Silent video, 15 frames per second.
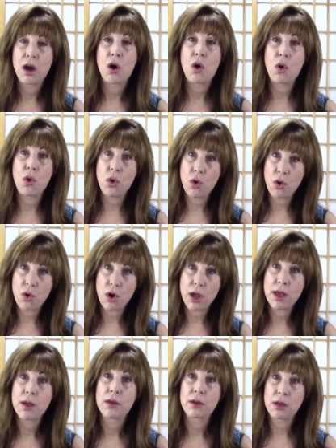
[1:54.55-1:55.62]
or
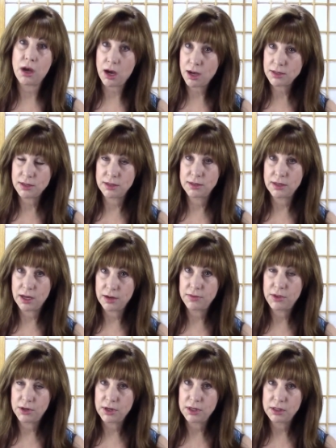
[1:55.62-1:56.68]
causes of
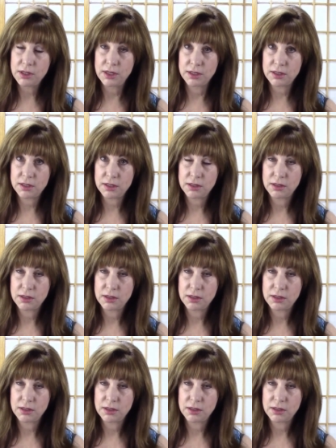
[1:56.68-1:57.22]
their illness.